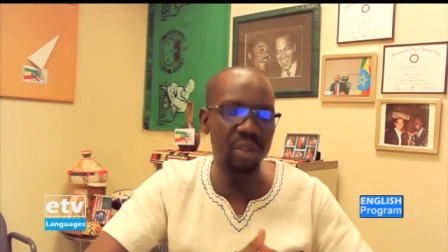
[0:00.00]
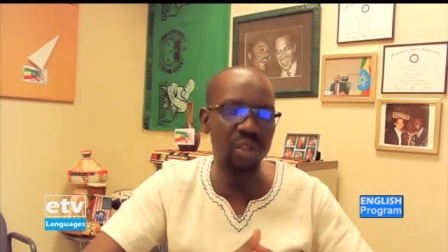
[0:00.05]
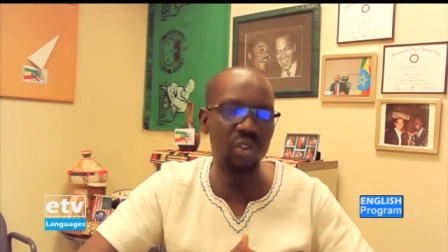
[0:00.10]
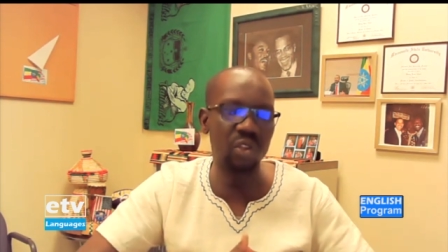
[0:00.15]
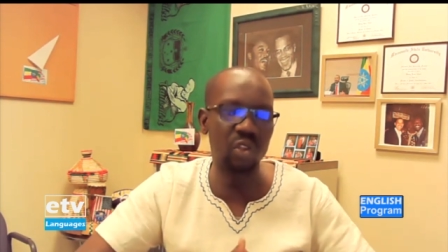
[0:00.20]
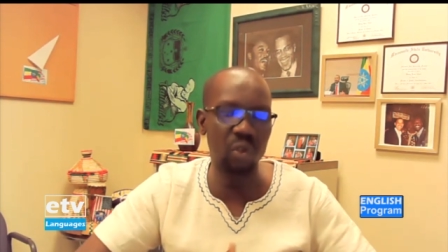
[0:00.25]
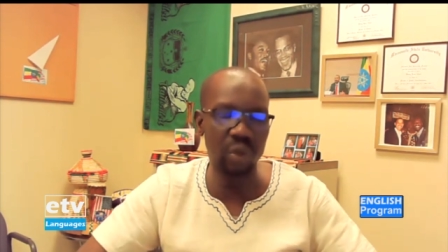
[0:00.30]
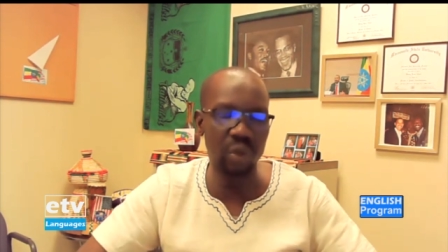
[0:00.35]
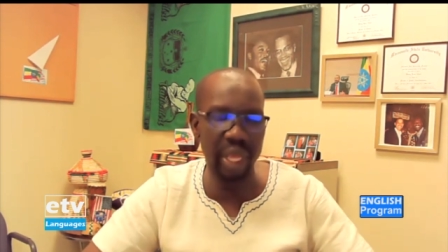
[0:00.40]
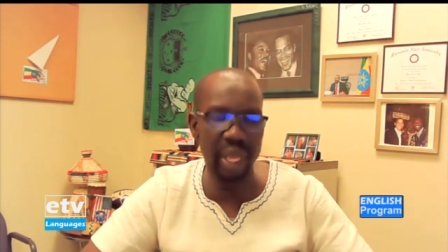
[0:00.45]

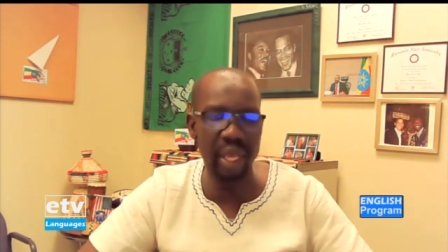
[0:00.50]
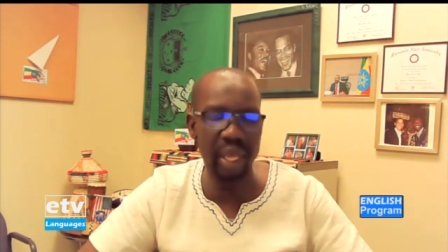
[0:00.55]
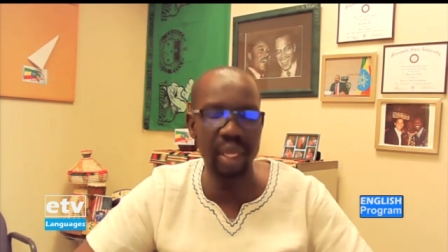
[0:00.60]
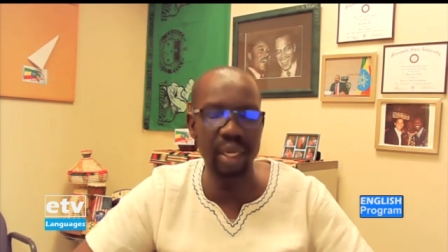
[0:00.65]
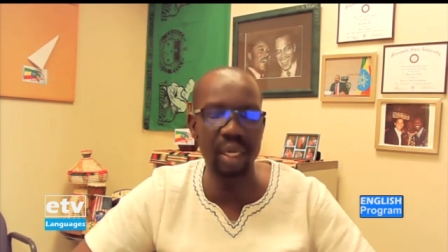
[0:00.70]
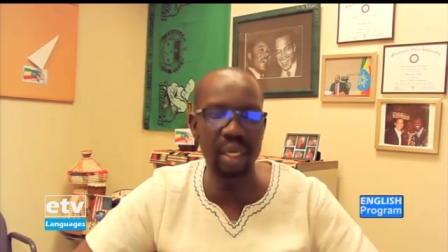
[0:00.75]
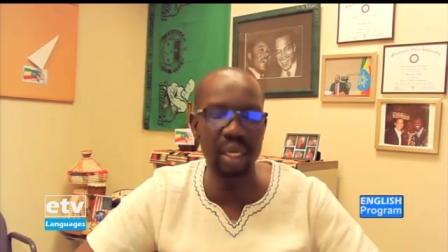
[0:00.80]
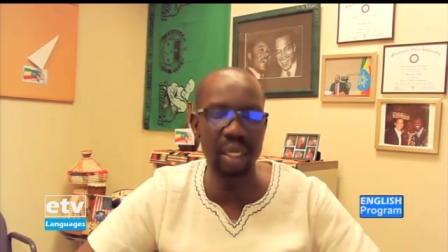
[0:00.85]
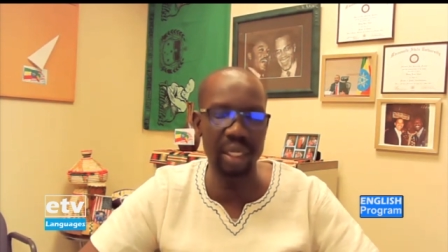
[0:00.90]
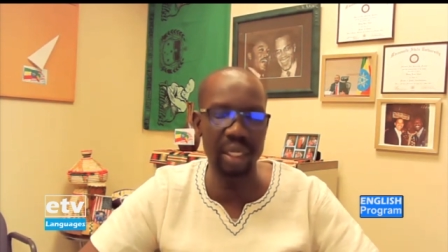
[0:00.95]

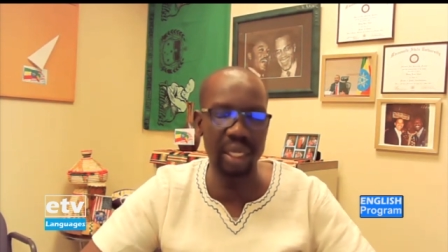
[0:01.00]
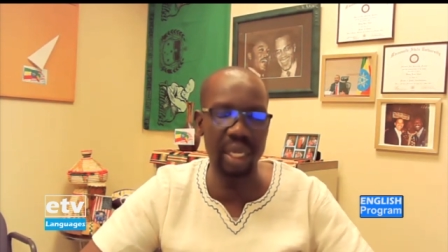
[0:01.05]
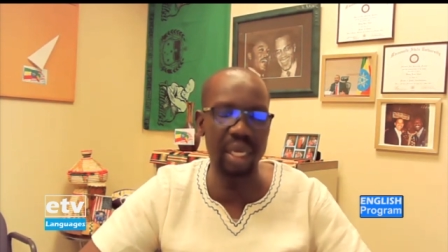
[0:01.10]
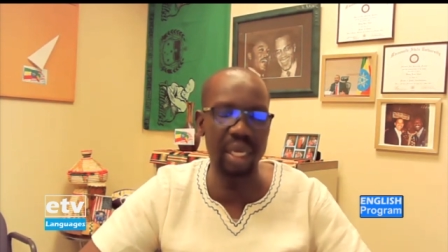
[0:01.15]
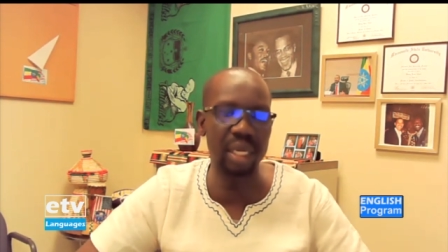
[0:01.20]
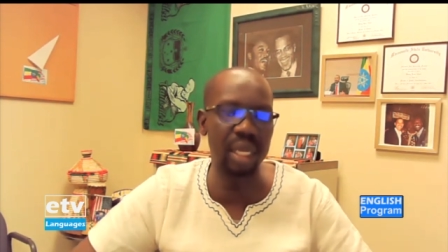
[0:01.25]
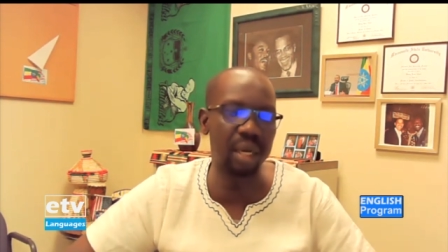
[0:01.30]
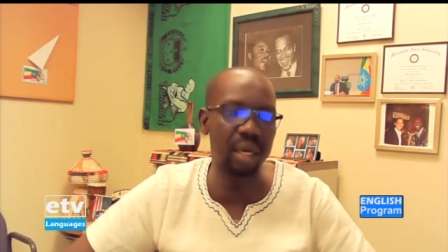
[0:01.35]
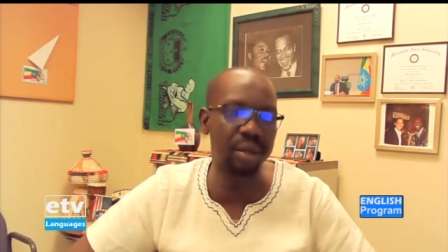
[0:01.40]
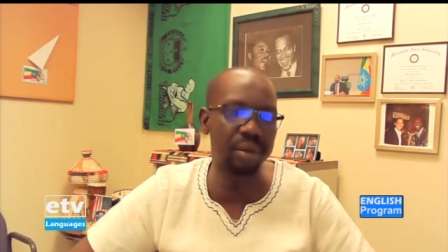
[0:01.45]
Sudan,
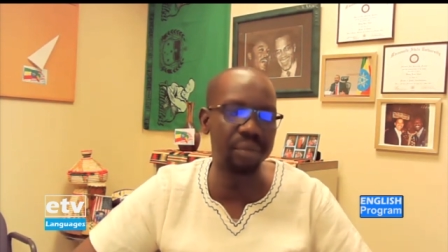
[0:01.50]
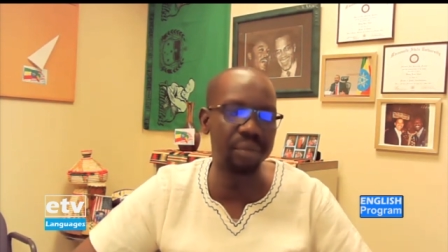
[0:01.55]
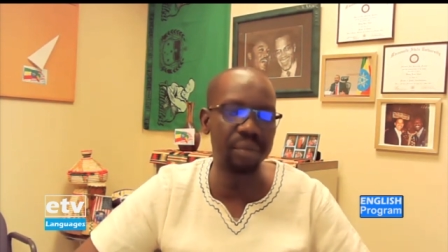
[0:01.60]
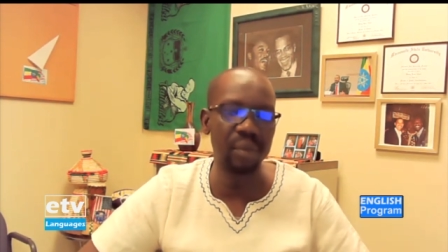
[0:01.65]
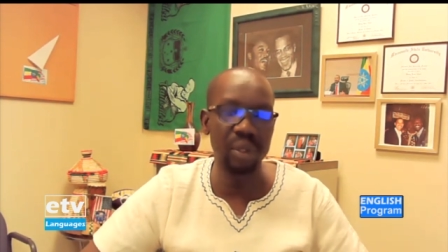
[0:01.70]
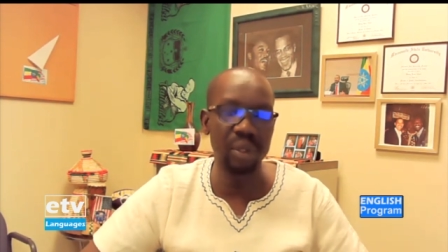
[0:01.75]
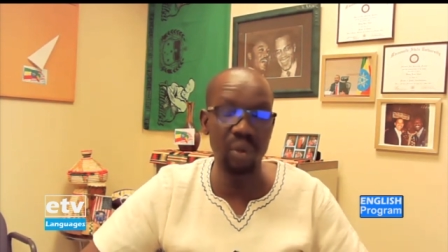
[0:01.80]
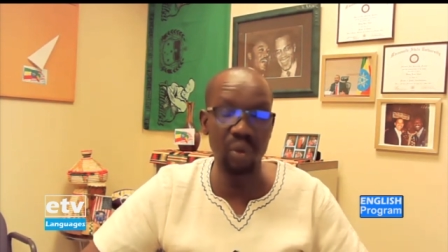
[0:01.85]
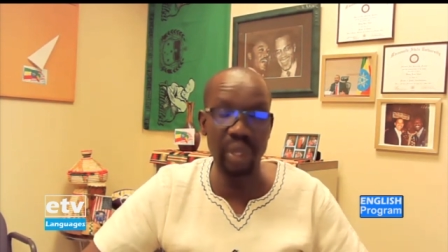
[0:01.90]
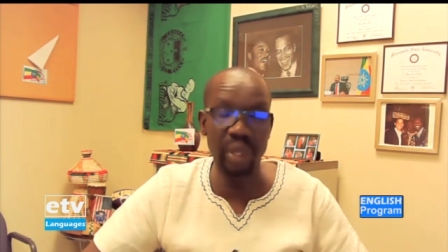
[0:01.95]
Kenya,
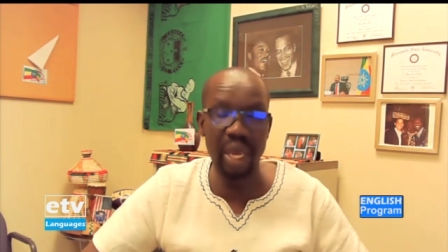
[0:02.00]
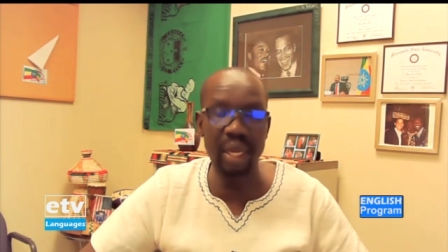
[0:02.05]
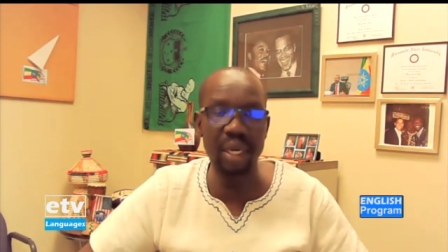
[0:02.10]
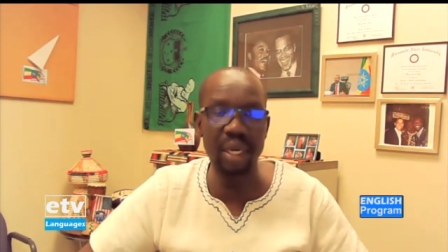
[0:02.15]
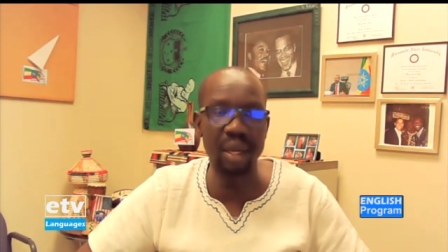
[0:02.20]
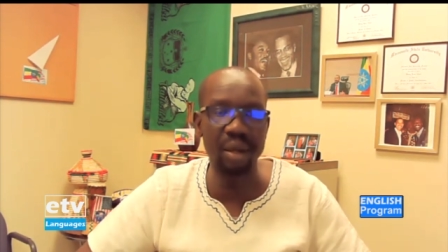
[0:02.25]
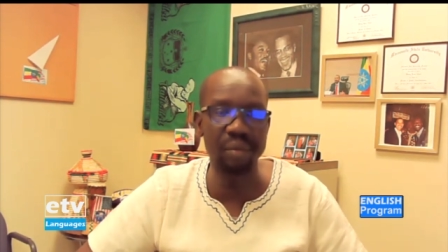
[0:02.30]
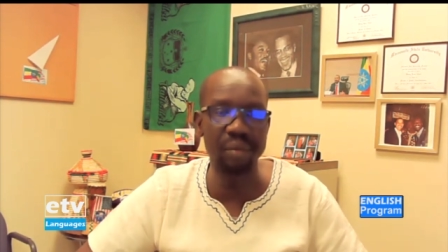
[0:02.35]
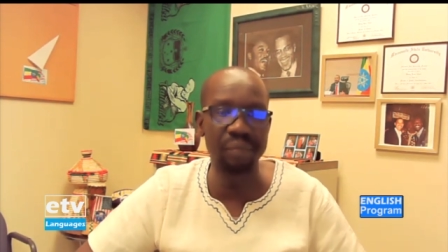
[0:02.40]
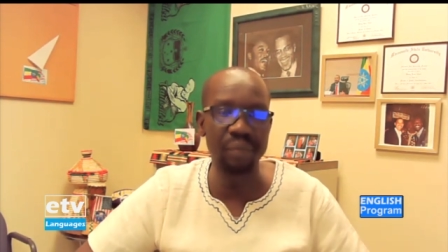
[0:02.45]

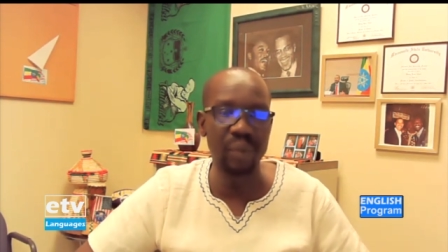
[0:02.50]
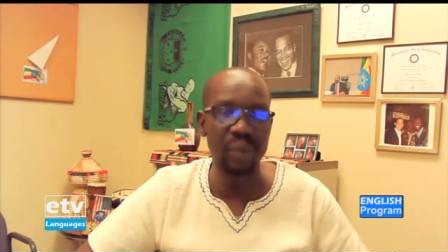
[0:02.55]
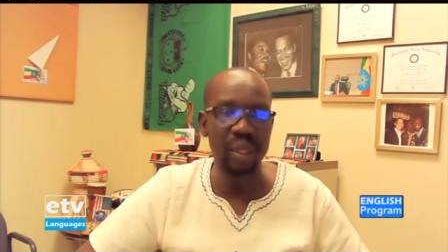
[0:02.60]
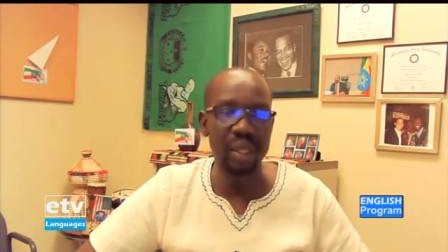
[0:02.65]
Uganda,